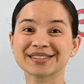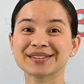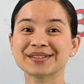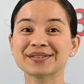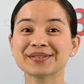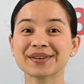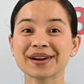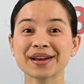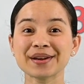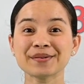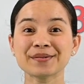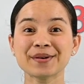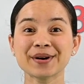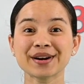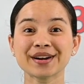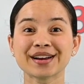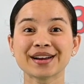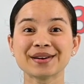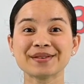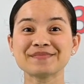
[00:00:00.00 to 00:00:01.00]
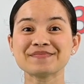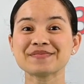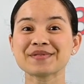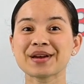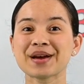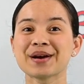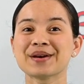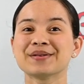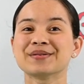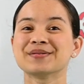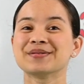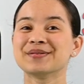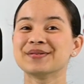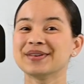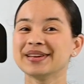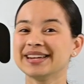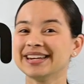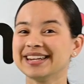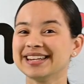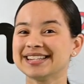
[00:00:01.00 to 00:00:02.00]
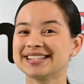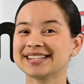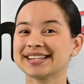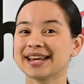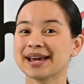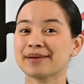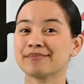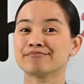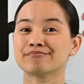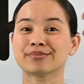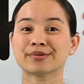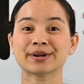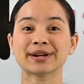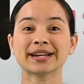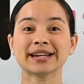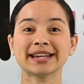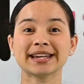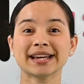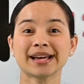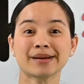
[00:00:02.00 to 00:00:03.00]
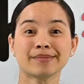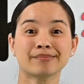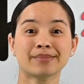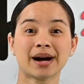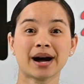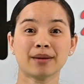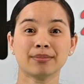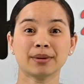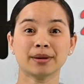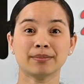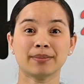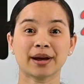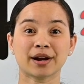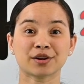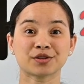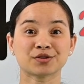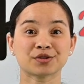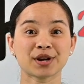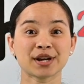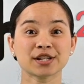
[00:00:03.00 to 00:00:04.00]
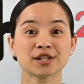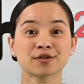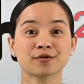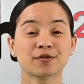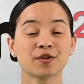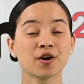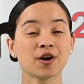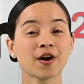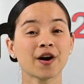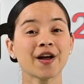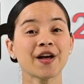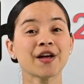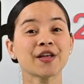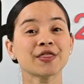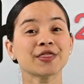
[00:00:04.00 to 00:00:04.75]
Great work. We need to get Brittany and Bobby Bear dressed for